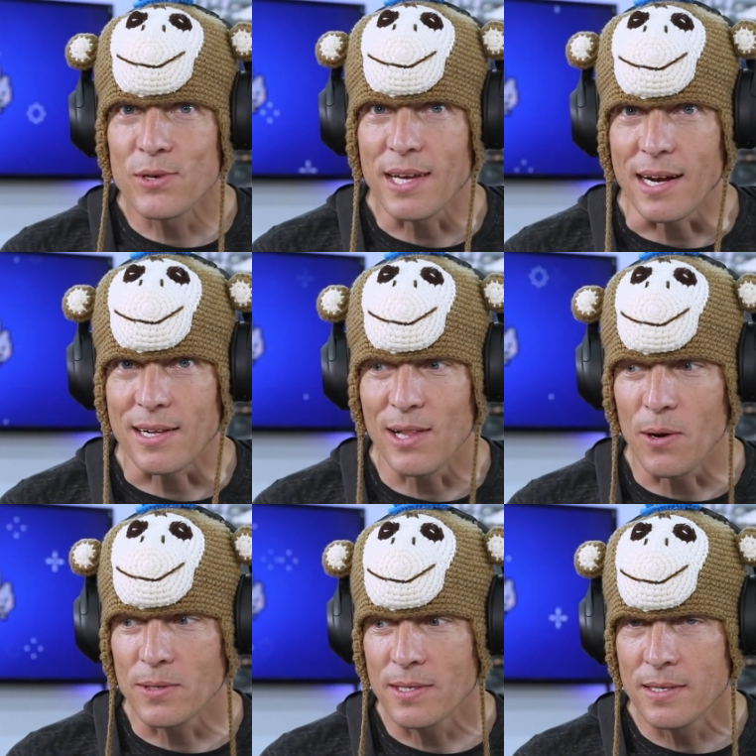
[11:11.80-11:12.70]
Get
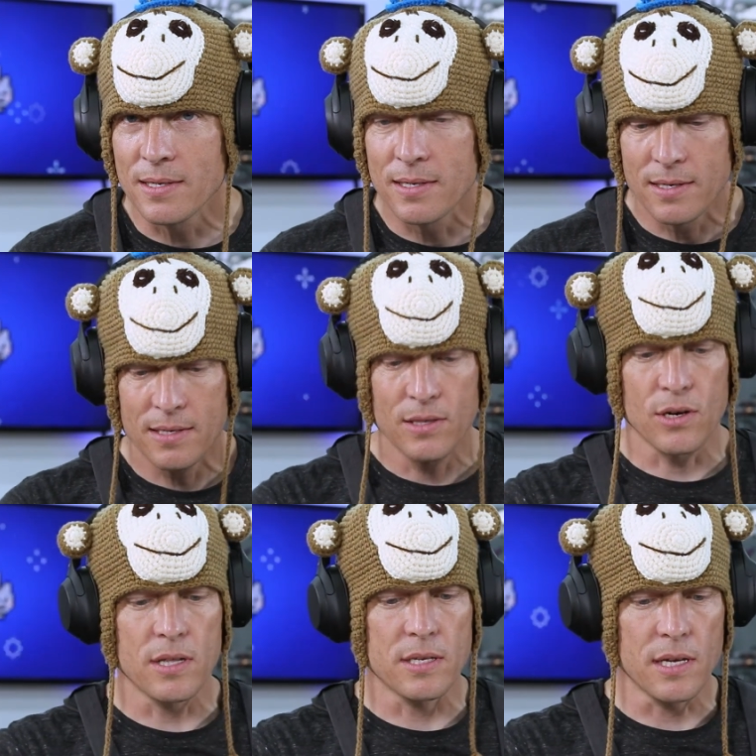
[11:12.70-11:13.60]
close.
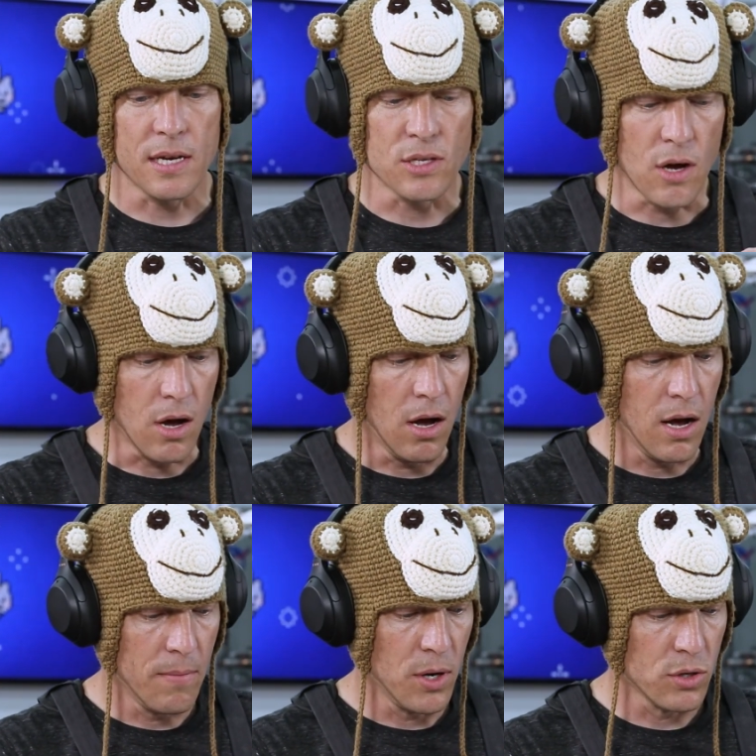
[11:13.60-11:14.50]
Look at this thing. It's
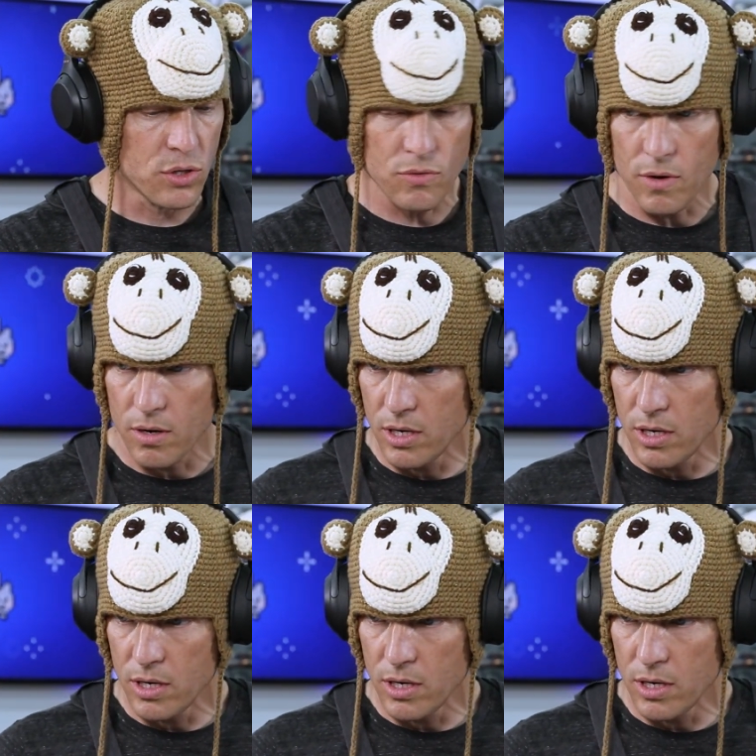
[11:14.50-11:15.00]
almost the.